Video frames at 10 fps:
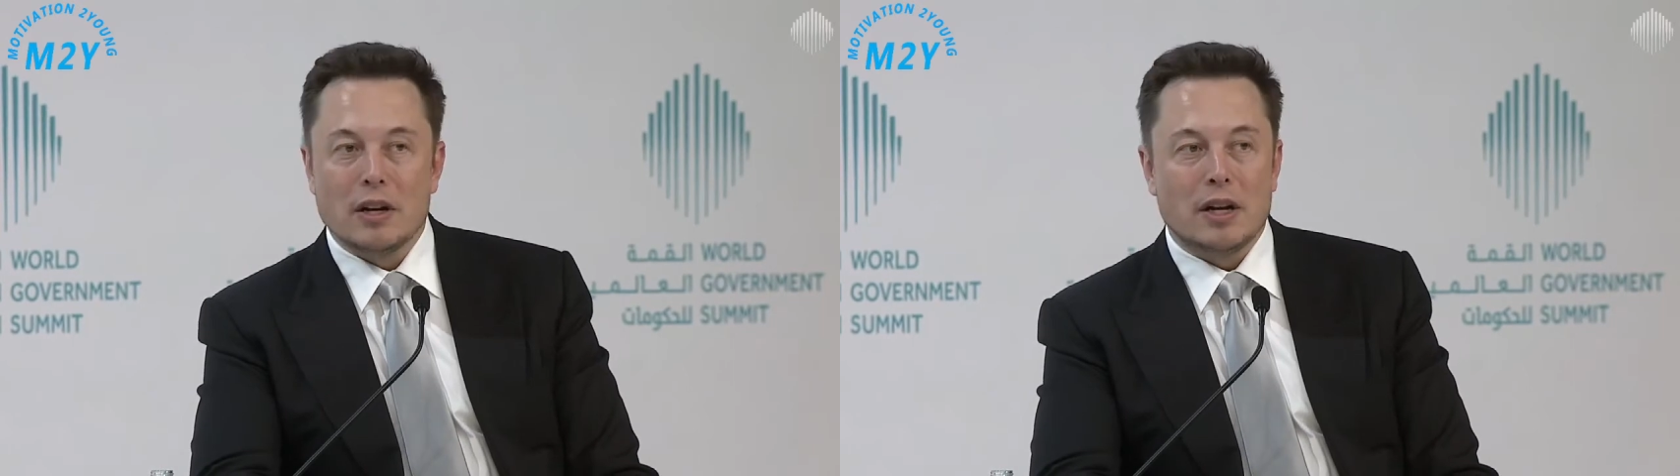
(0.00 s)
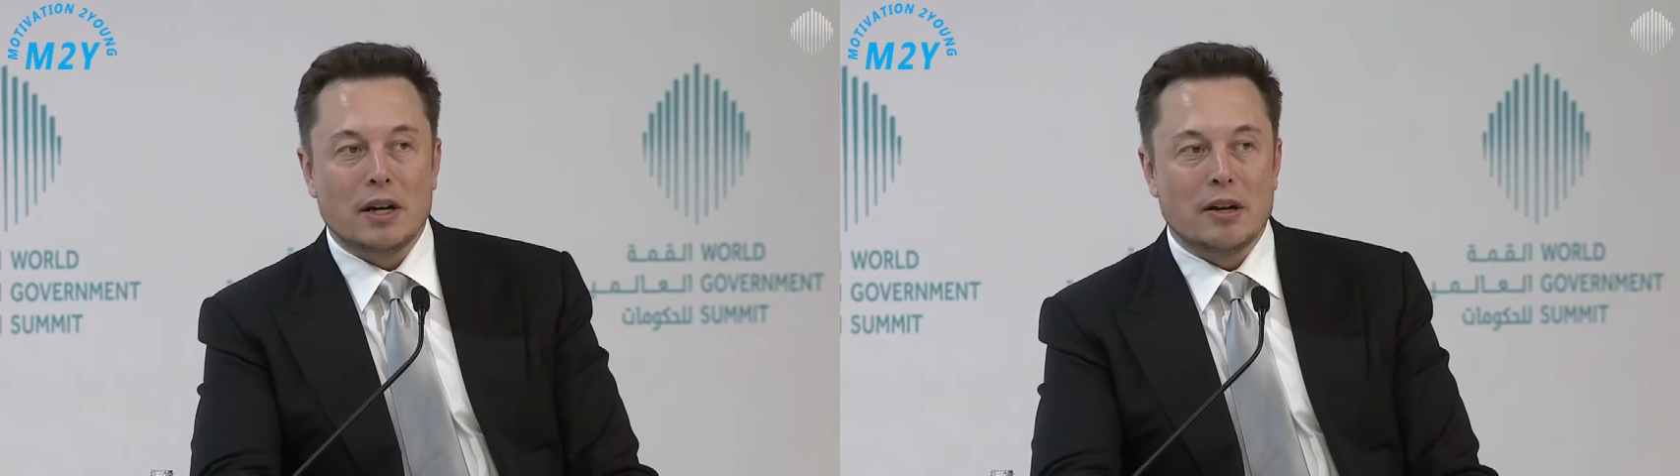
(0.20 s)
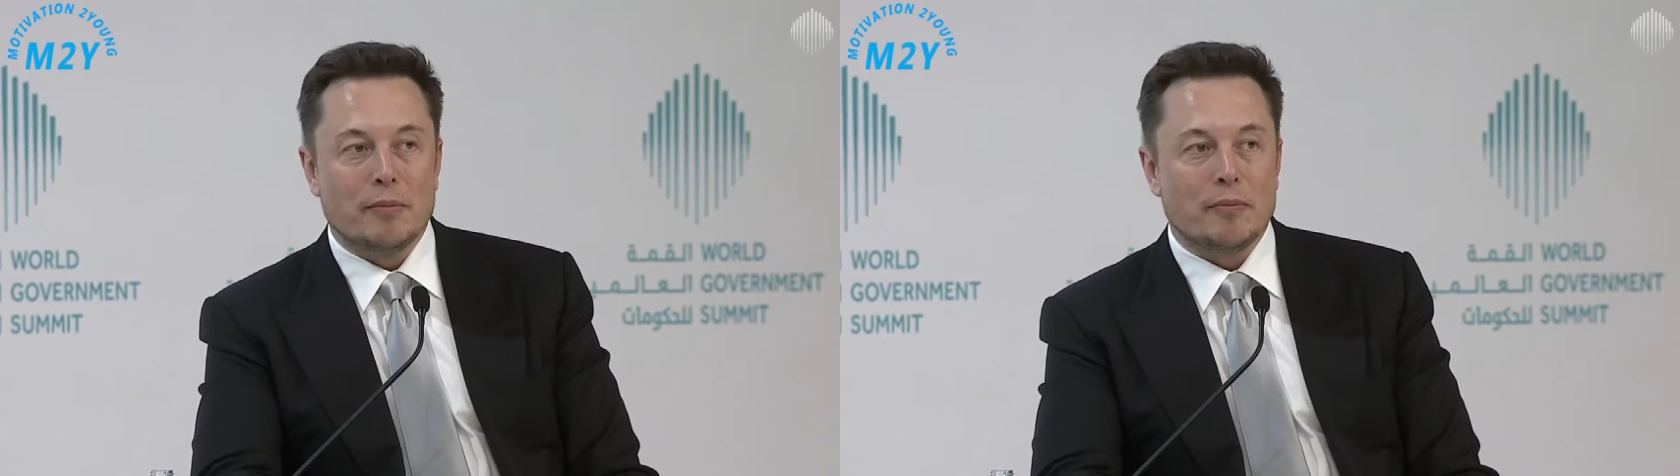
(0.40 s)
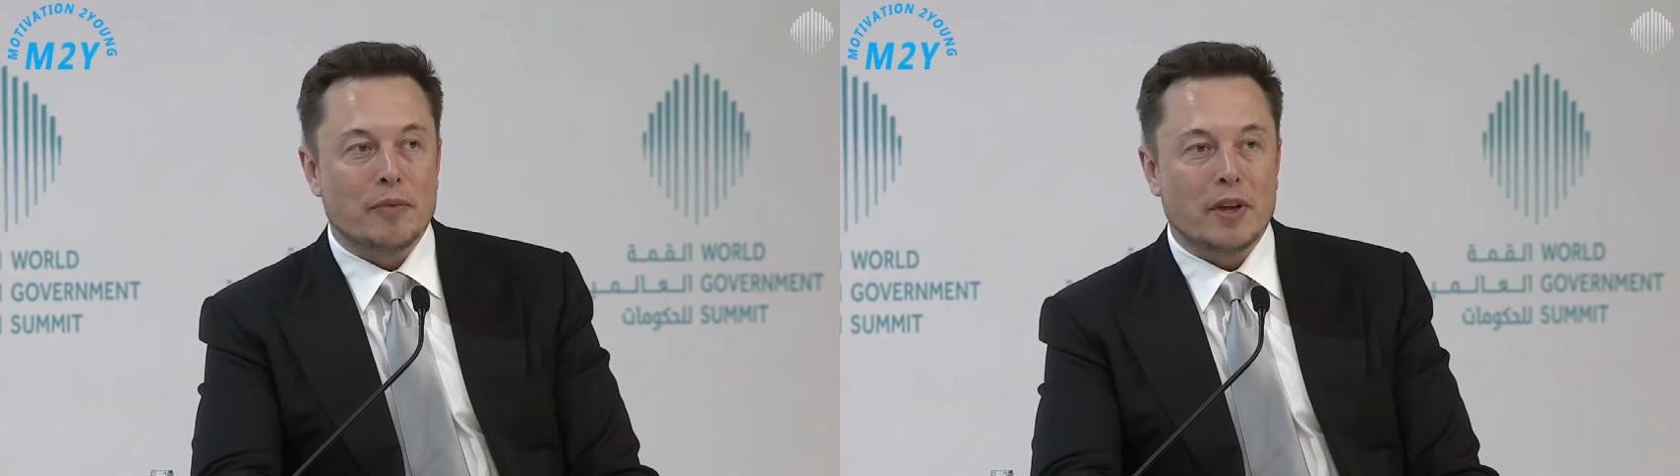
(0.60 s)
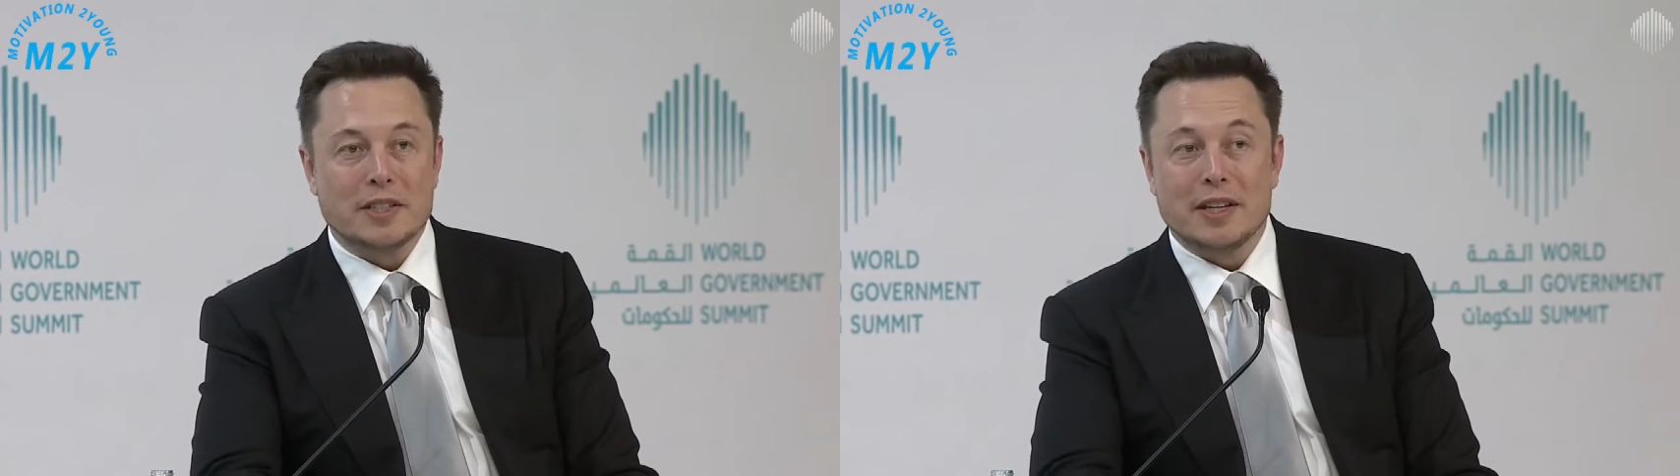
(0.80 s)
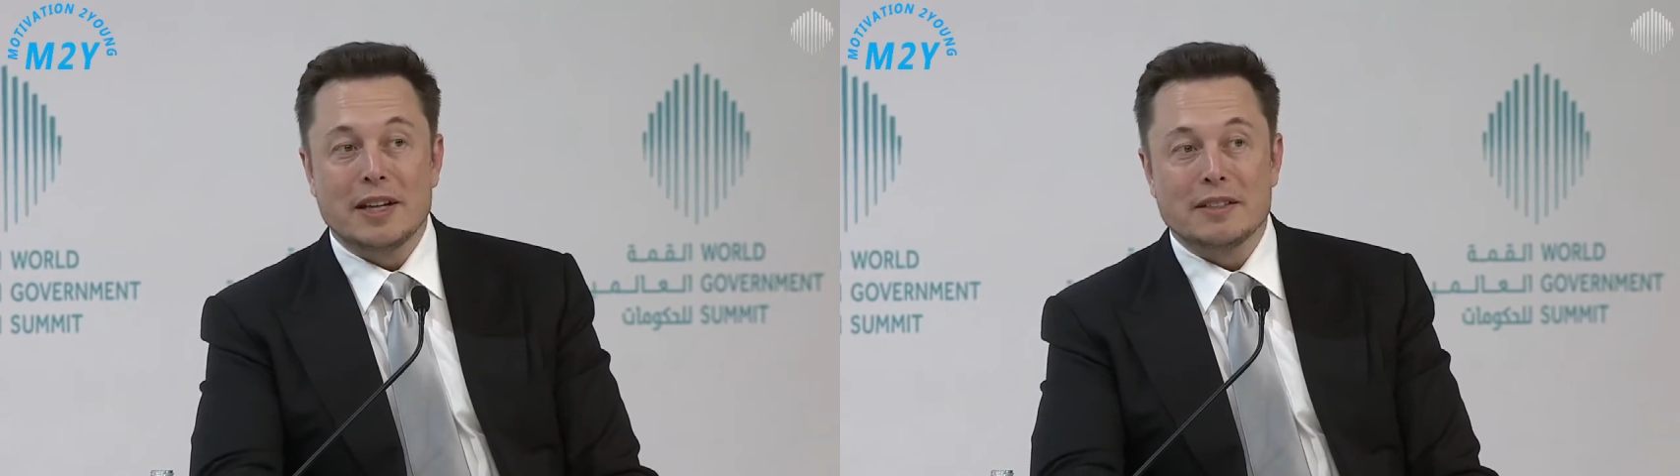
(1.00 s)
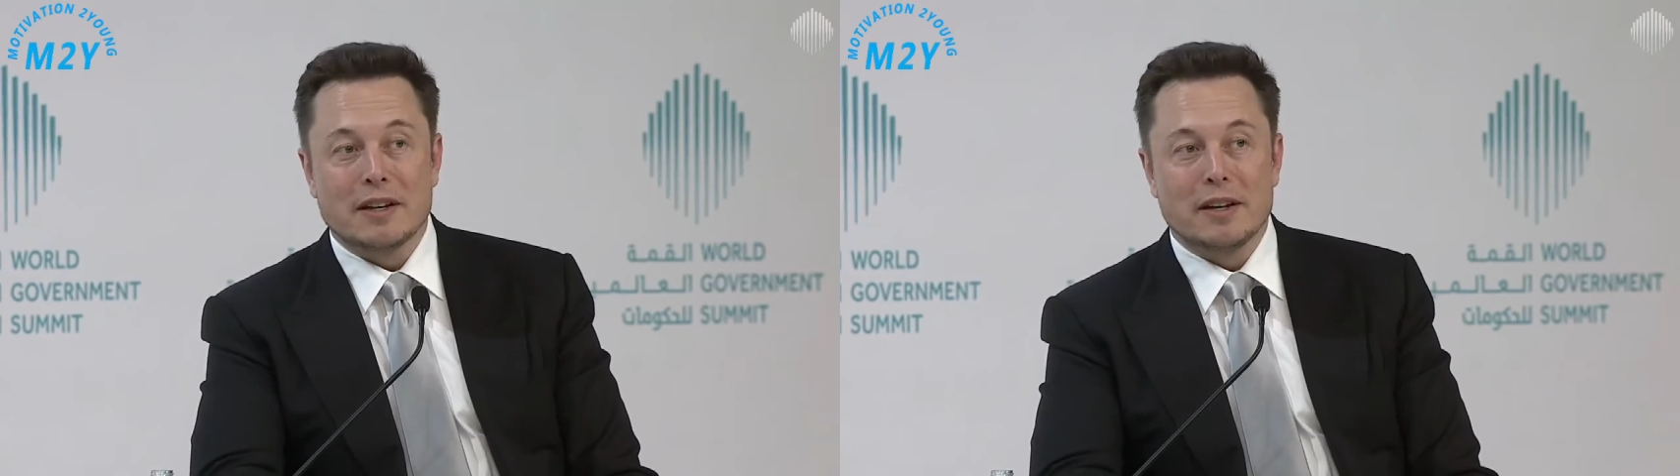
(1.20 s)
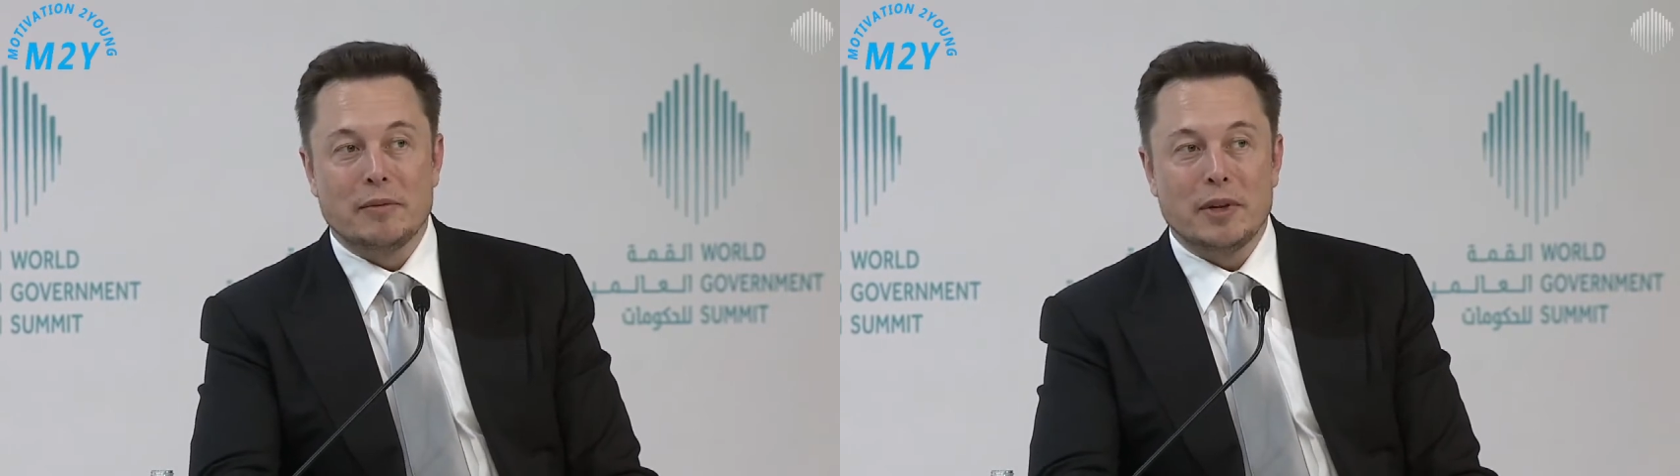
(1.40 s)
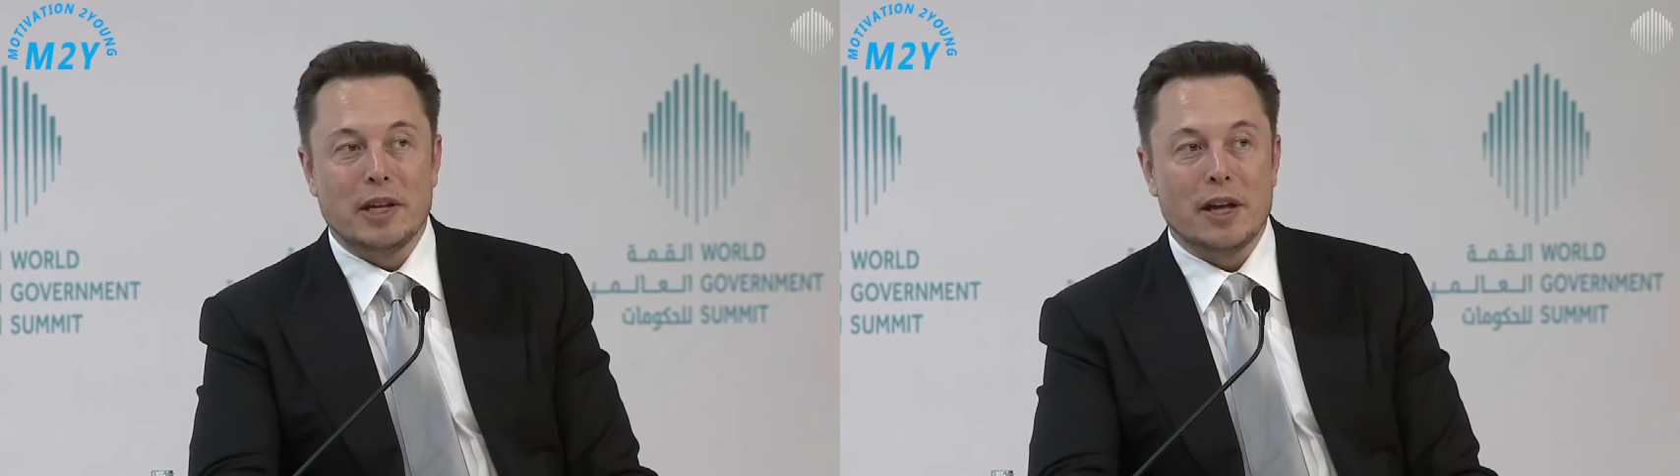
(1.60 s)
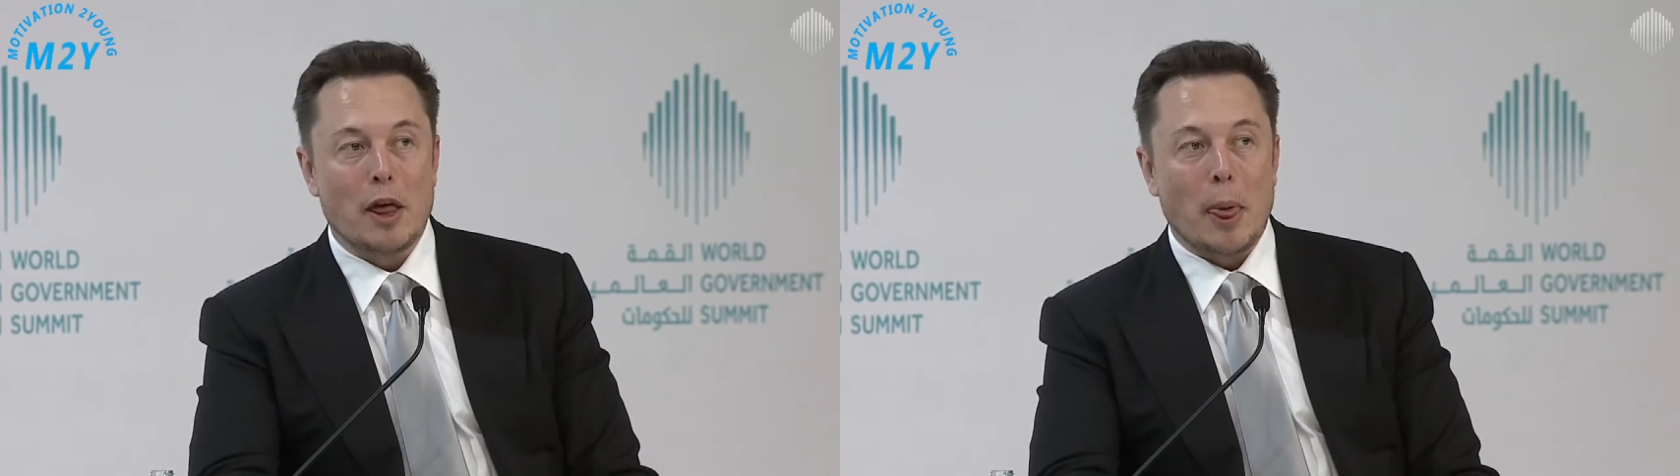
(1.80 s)
Like I said, that's going
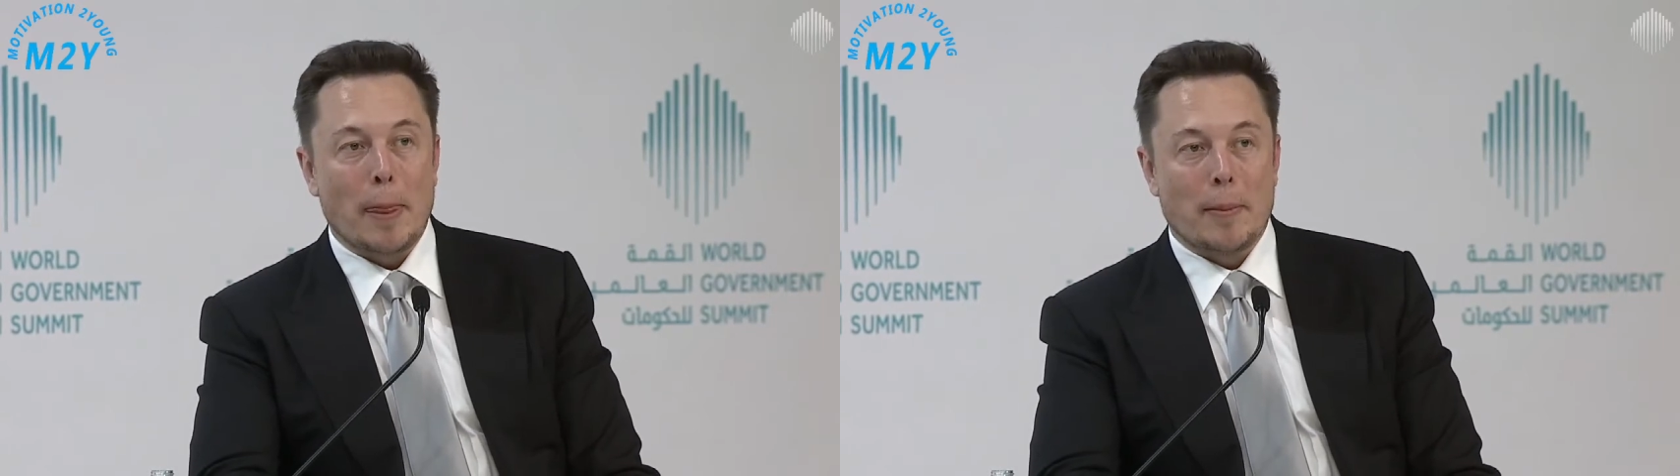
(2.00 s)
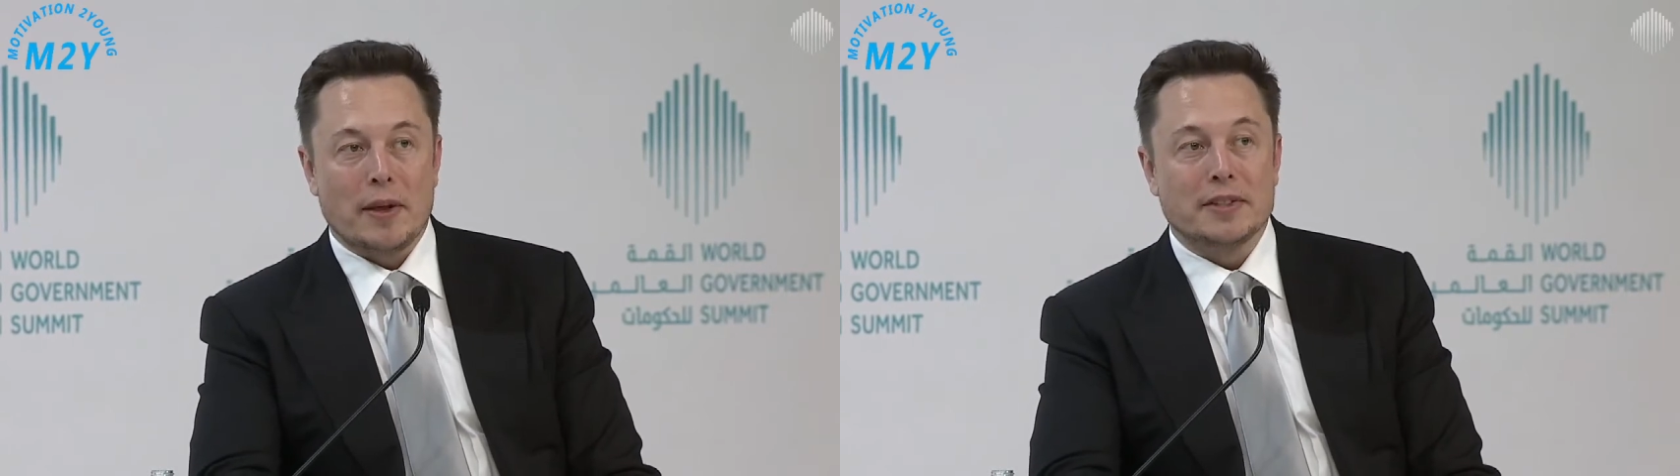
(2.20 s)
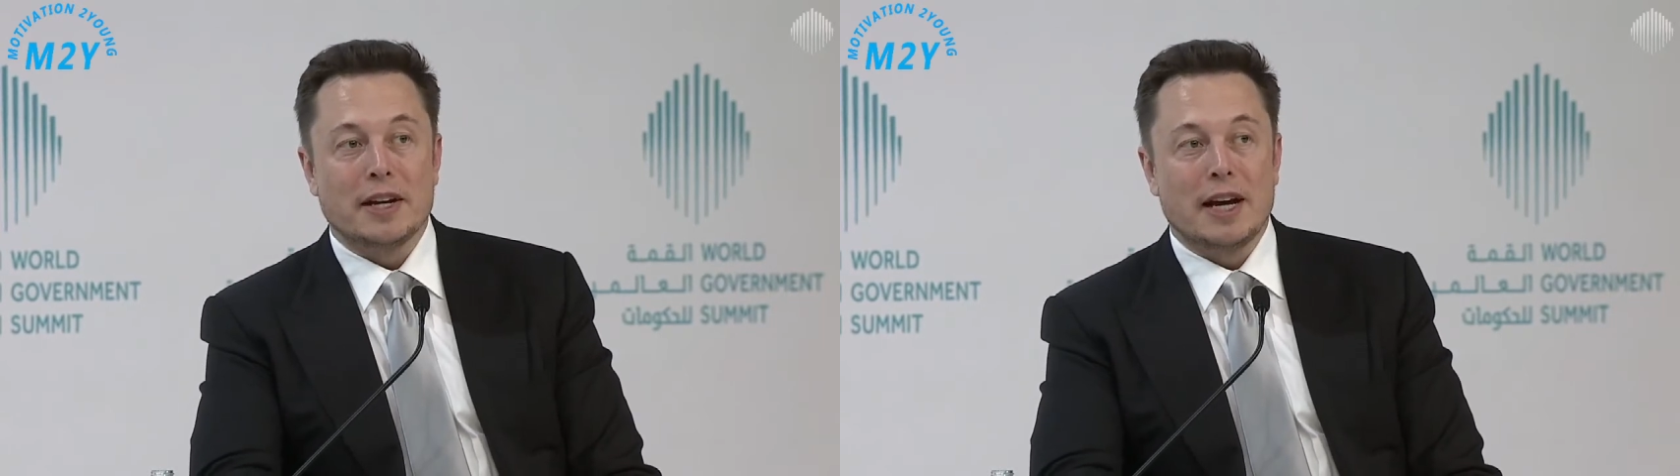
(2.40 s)
to